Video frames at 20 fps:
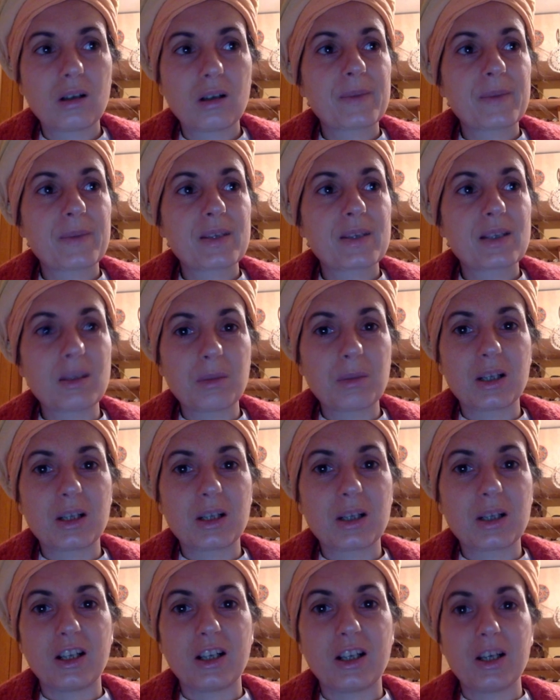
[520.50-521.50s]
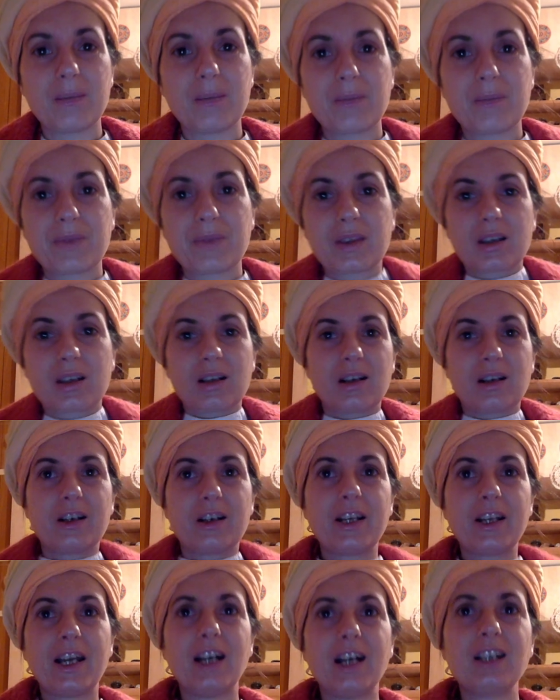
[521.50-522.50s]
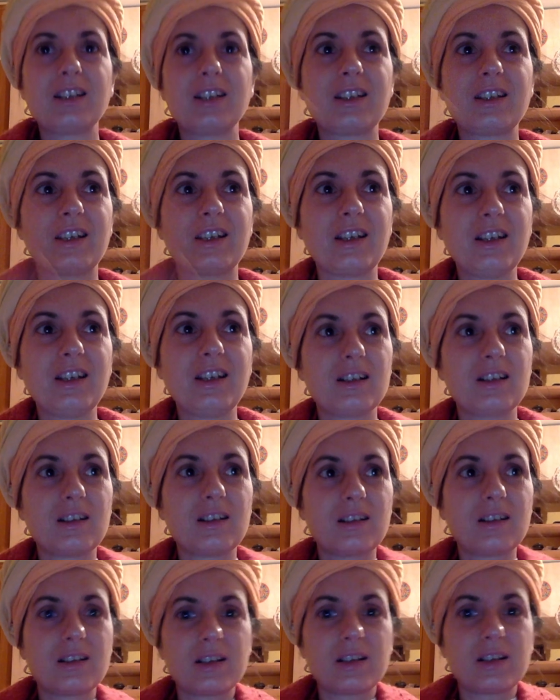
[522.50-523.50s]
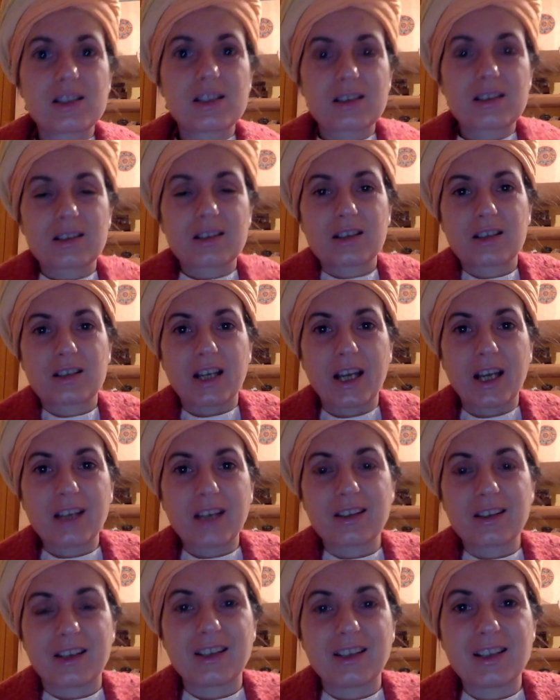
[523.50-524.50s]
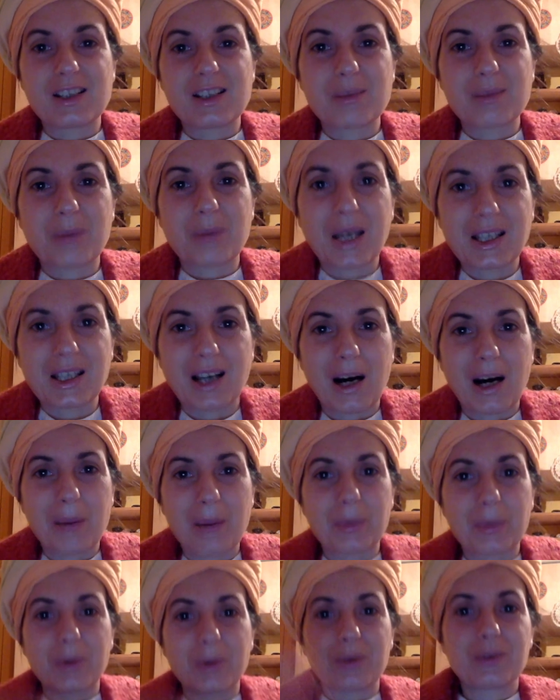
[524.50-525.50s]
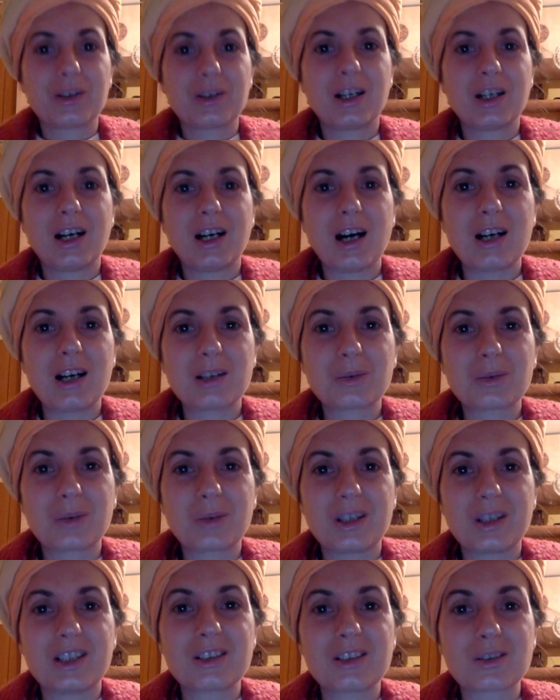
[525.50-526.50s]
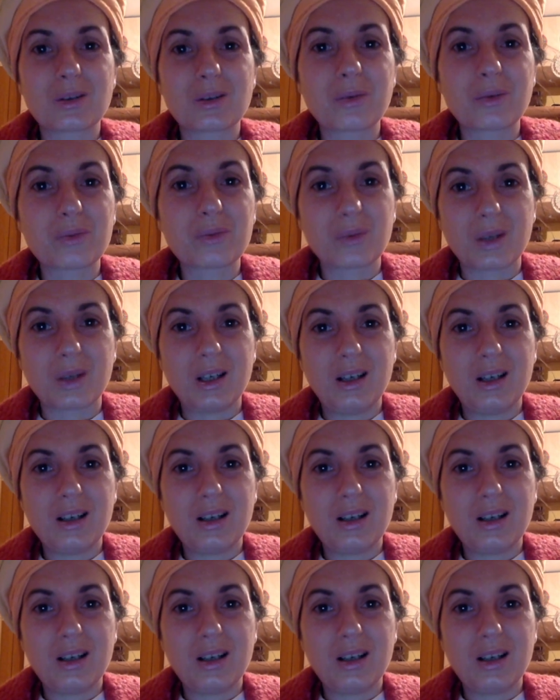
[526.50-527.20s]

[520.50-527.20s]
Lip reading: Similarly, reality is made up of hardware and software.